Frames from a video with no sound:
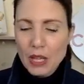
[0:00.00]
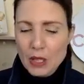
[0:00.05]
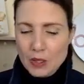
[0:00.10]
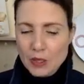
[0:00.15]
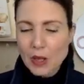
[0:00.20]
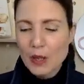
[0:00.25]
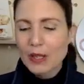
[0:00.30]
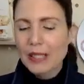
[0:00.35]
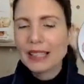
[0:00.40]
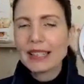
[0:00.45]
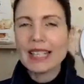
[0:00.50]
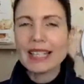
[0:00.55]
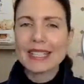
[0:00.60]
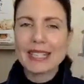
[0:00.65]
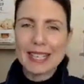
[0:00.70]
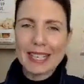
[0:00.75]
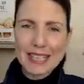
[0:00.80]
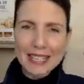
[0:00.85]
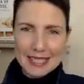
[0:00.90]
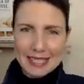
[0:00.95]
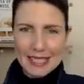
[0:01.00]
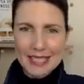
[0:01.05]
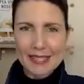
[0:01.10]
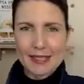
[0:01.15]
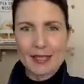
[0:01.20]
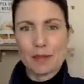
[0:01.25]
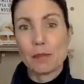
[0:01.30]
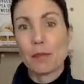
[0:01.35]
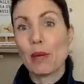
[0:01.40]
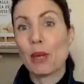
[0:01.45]
So let's get into
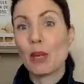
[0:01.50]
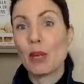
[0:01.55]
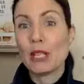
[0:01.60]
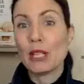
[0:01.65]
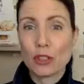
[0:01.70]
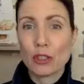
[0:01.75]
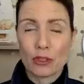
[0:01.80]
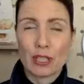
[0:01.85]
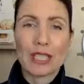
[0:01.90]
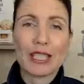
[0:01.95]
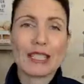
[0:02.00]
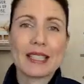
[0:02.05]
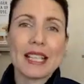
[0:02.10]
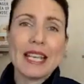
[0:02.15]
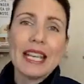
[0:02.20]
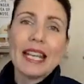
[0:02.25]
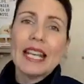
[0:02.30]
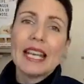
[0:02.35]
this, burn injuries.